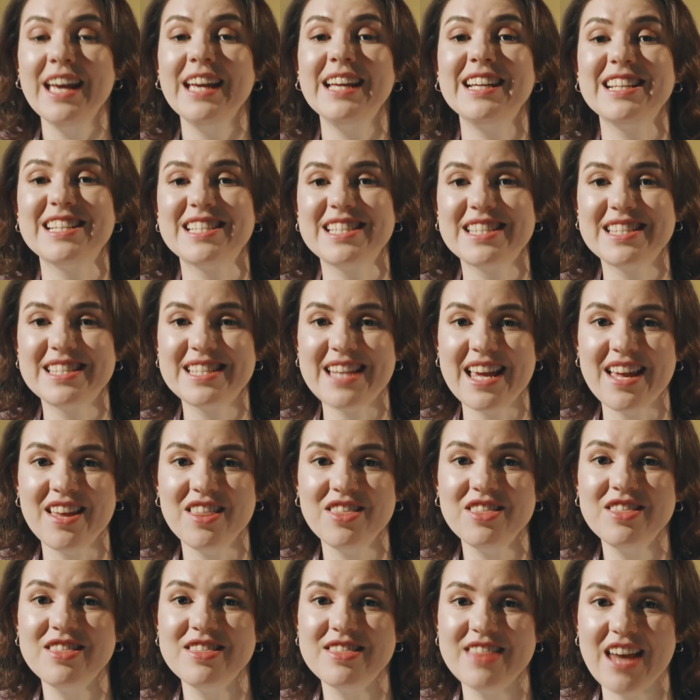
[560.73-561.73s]
is
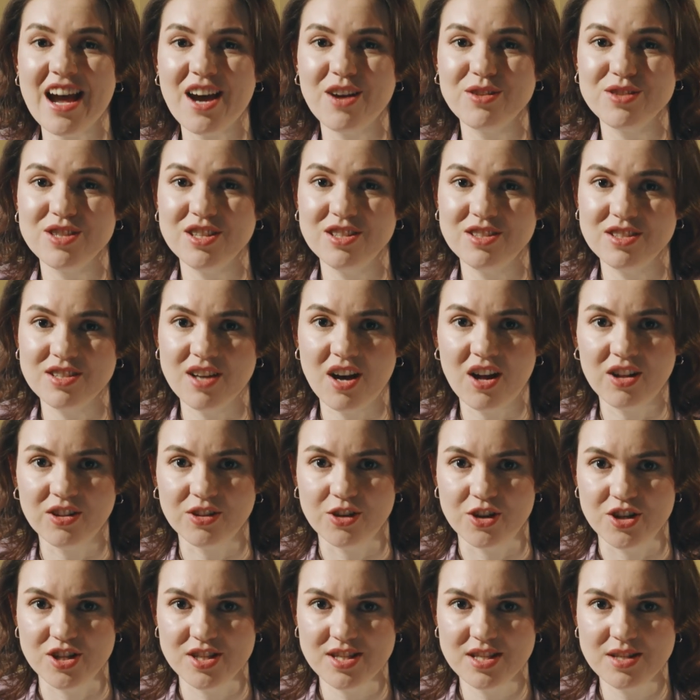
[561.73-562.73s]

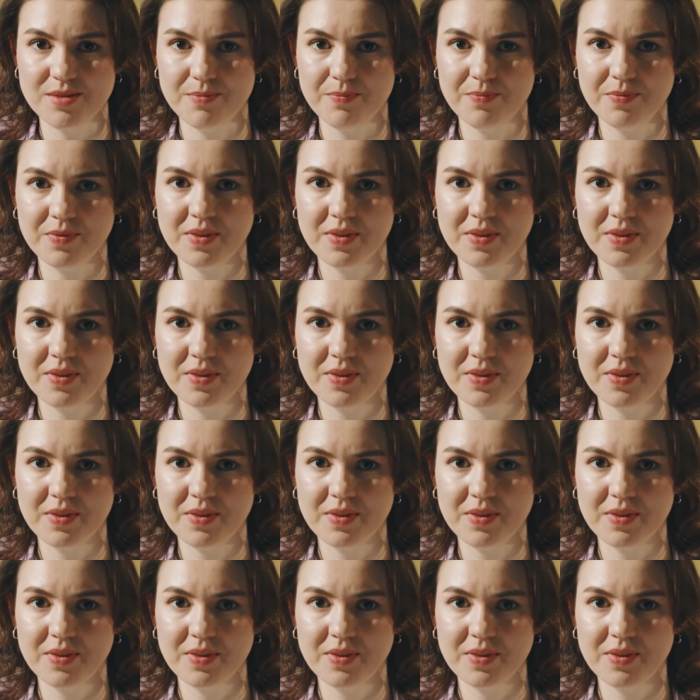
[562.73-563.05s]
$10,000.